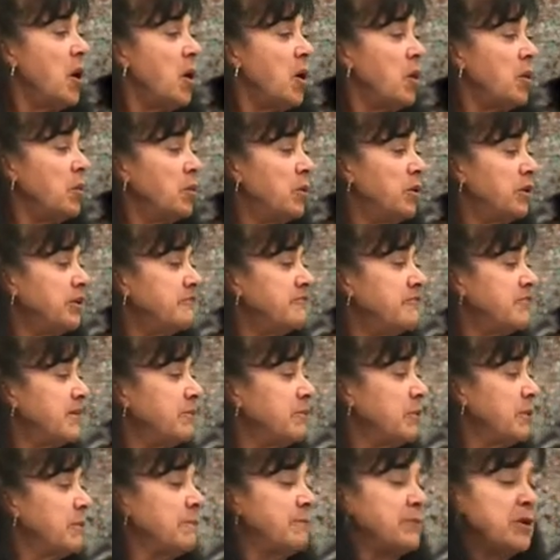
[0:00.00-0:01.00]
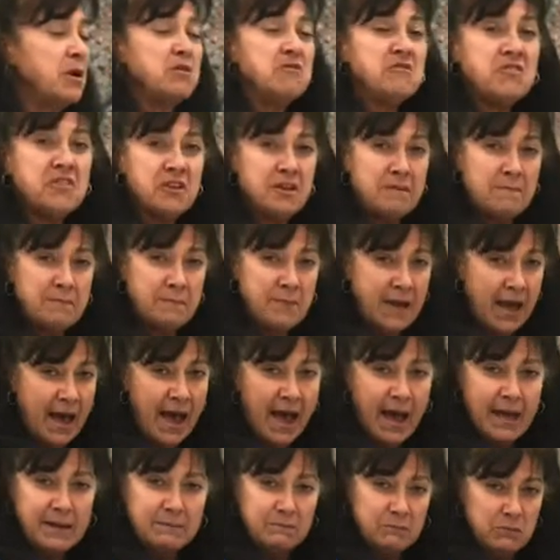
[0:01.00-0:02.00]
What if they were both in a
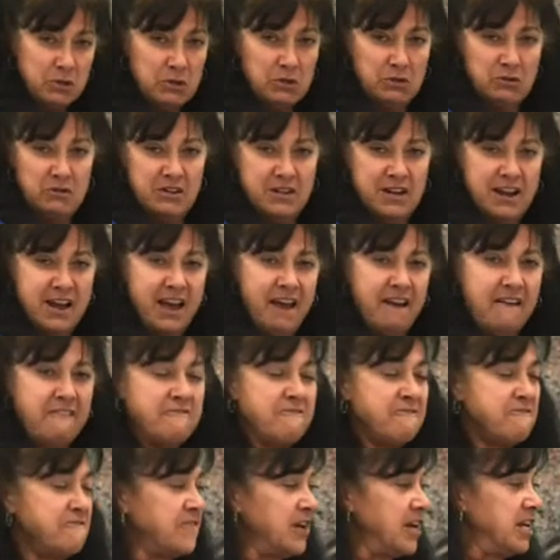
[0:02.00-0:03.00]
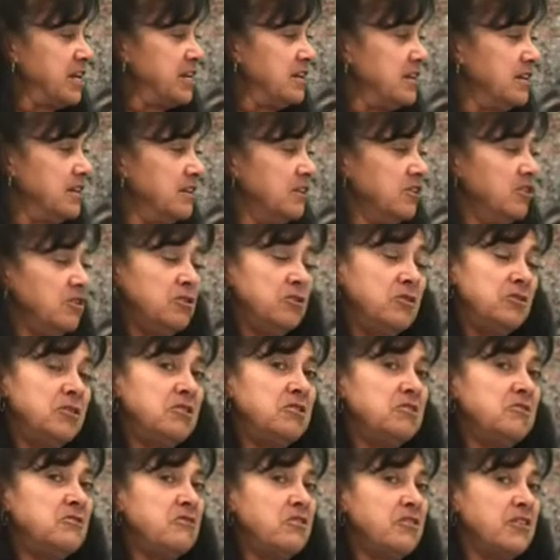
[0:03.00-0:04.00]
bad mood and had a fight? Who do
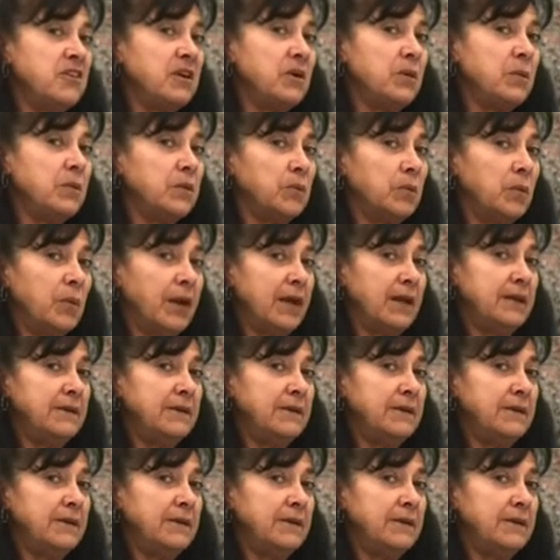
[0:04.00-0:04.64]
you think would win?